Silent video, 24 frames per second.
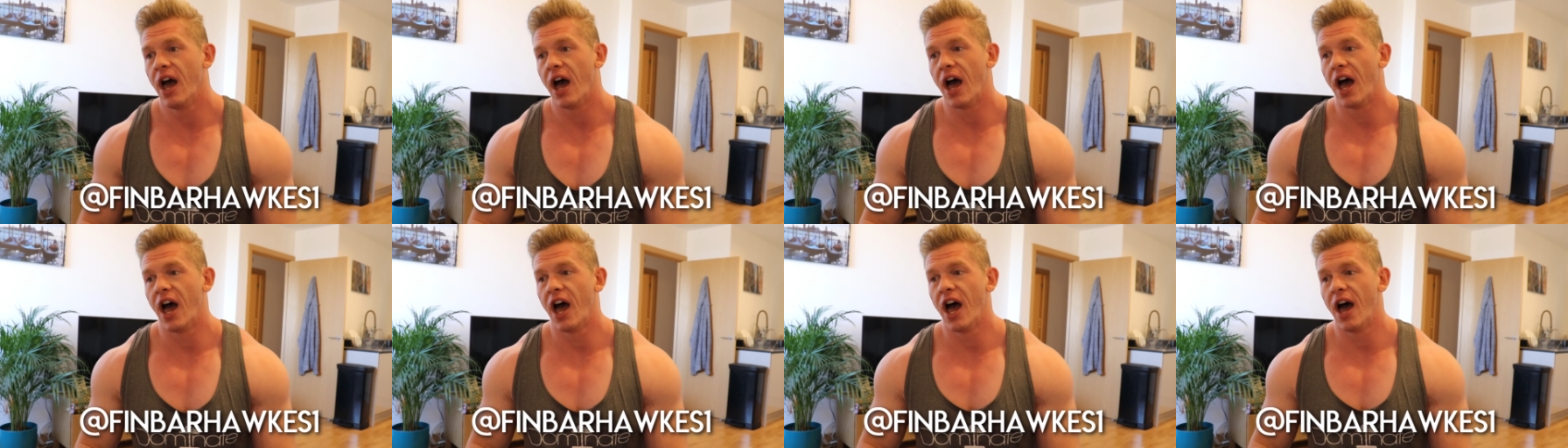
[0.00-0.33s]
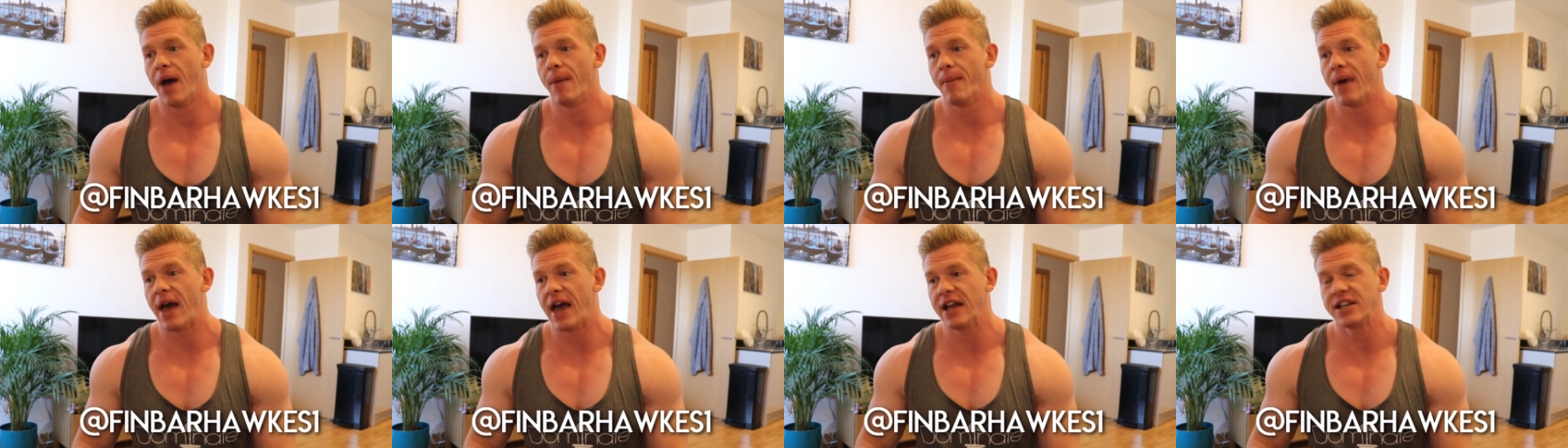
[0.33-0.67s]

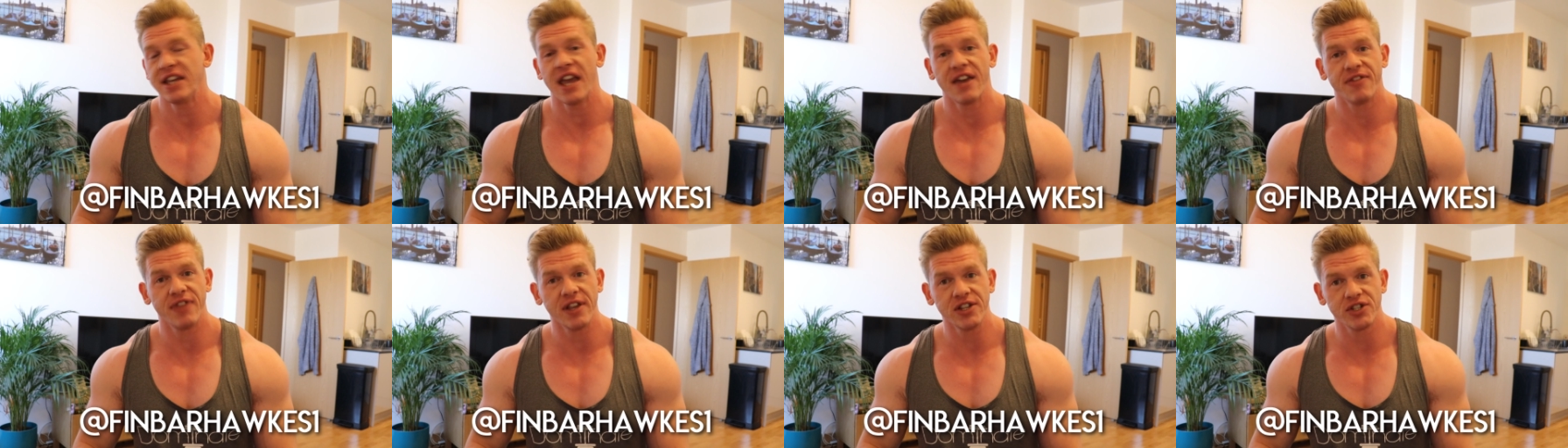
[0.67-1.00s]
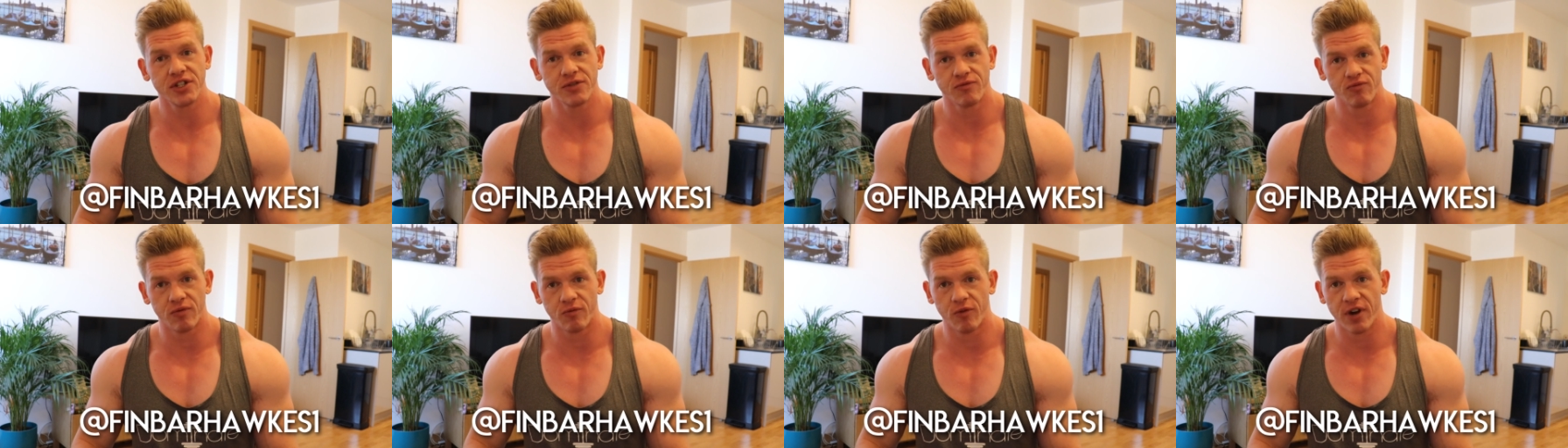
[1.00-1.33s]
And yeah,
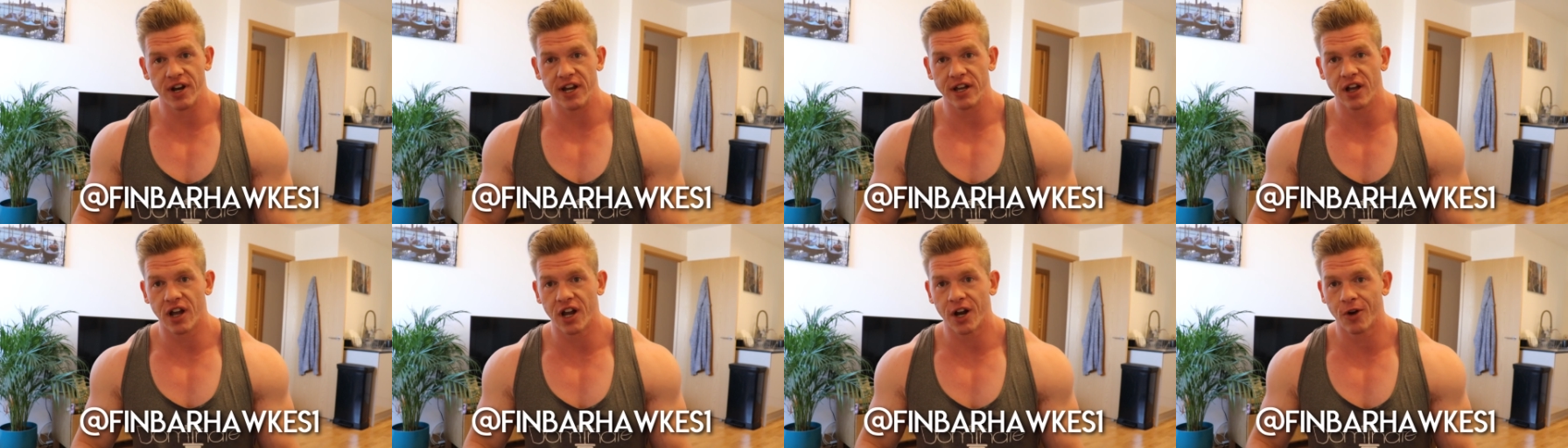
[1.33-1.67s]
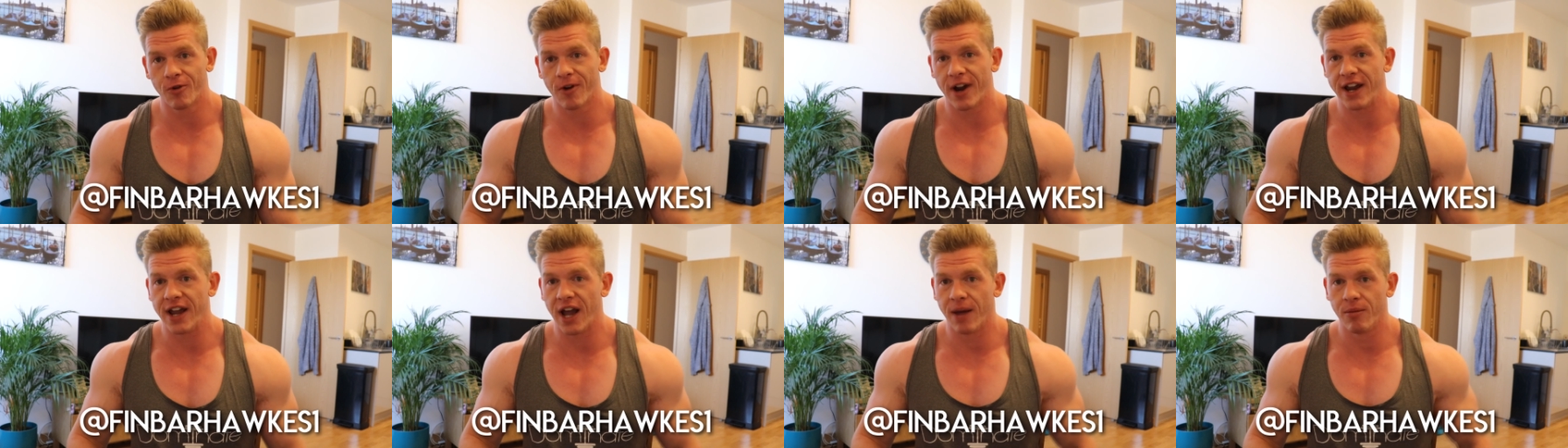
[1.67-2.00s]
things are really going
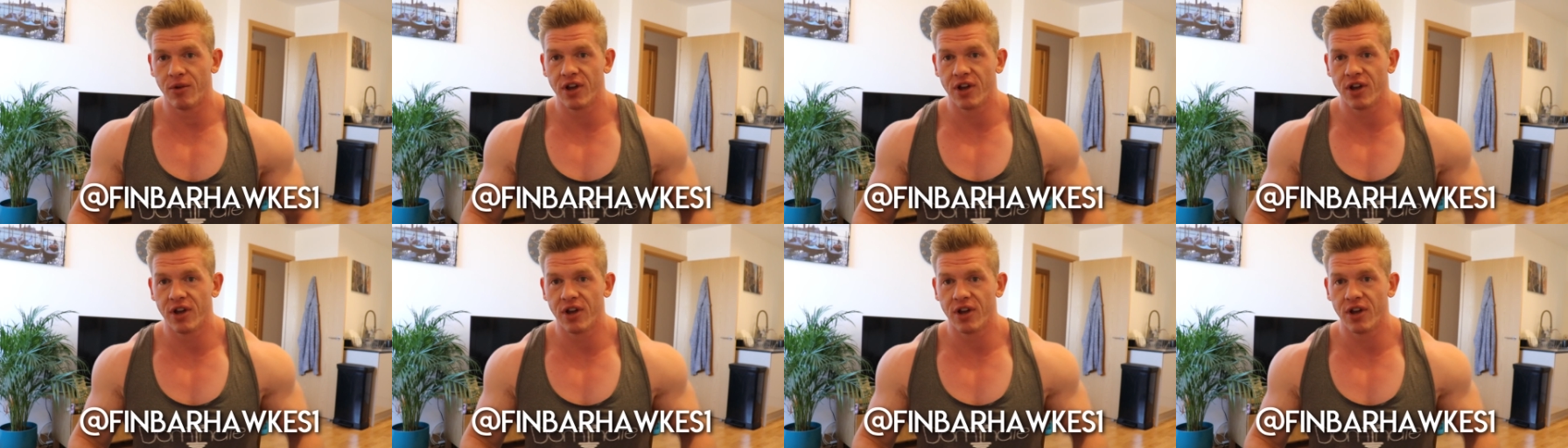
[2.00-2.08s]
great.